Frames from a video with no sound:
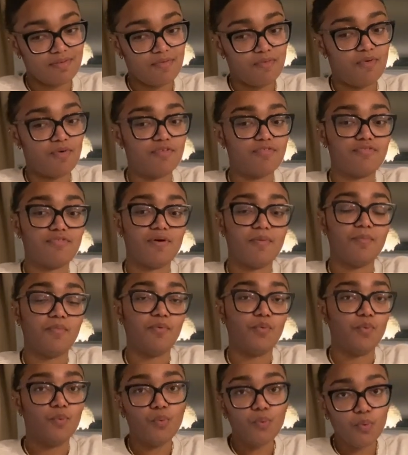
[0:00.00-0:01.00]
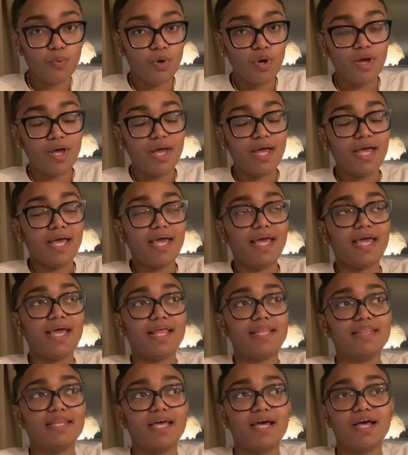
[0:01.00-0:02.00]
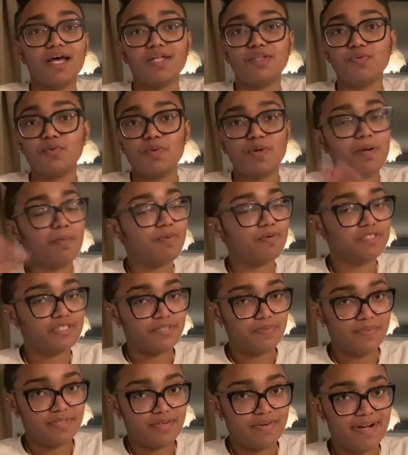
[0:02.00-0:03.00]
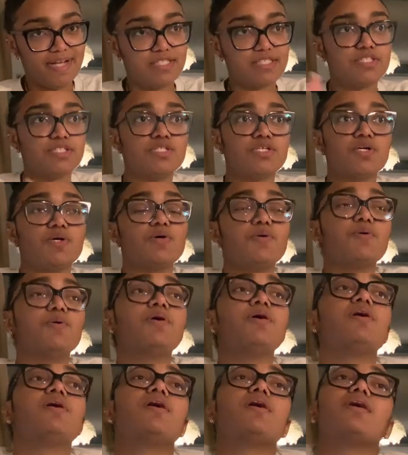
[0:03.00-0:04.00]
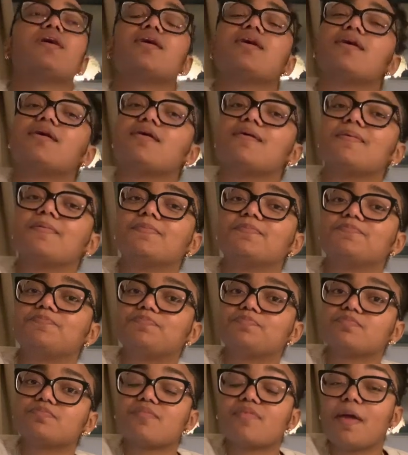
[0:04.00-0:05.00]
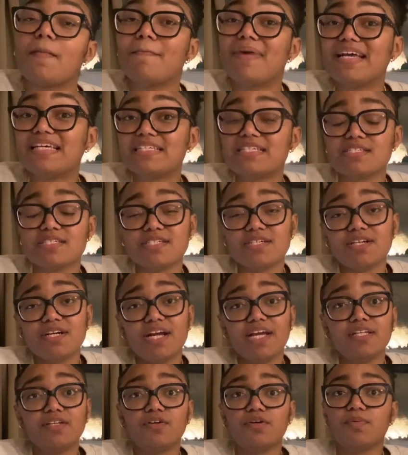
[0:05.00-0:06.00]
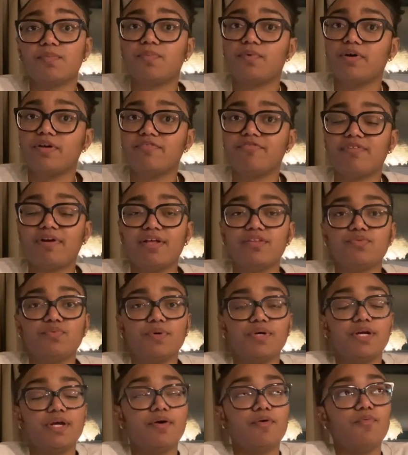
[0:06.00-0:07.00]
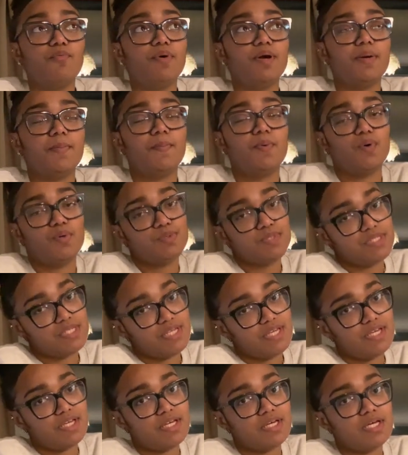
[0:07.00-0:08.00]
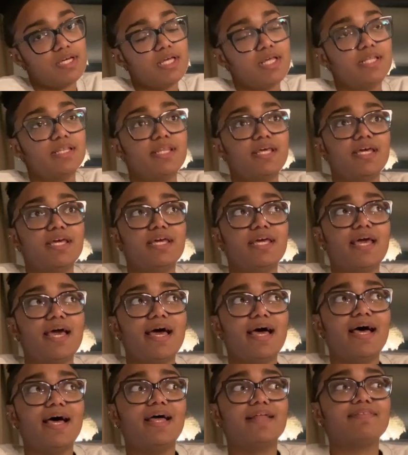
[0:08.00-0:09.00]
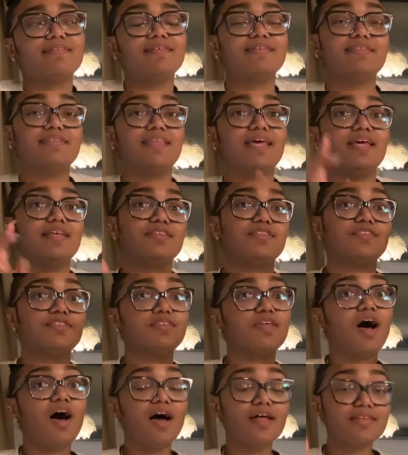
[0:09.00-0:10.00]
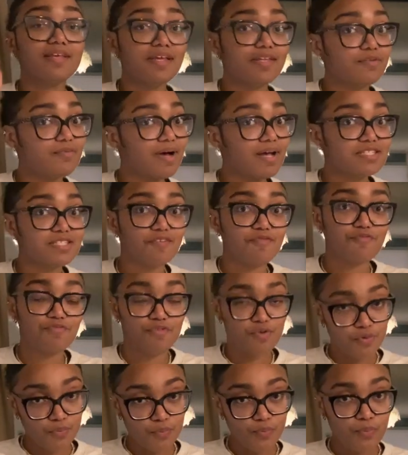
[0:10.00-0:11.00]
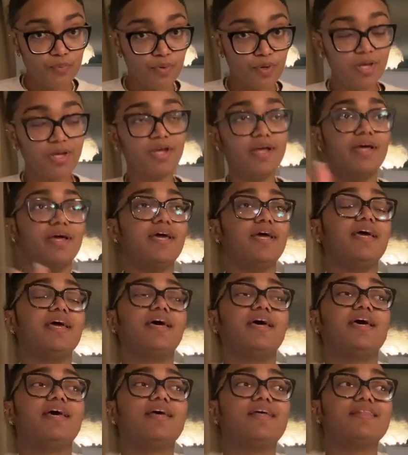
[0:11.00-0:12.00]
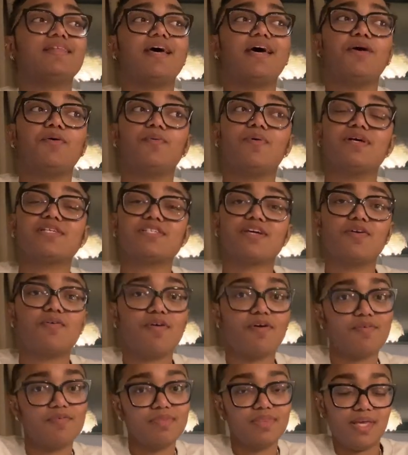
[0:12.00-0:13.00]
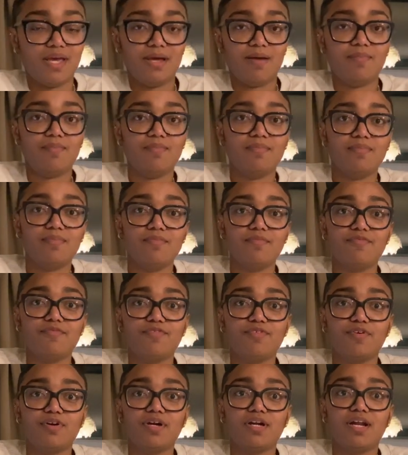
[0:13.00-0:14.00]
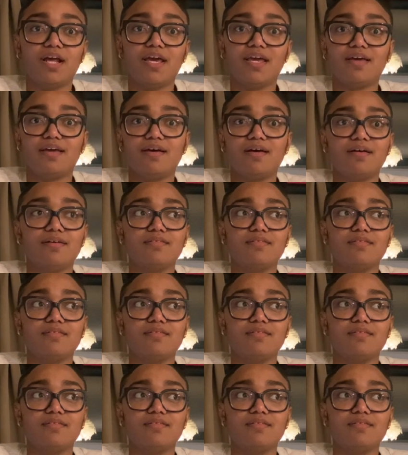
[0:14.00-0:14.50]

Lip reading: or from who? And then we will proceed with the rest. So my sister and her boyfriend were both sick. They thought it was a flu, and I was around them for like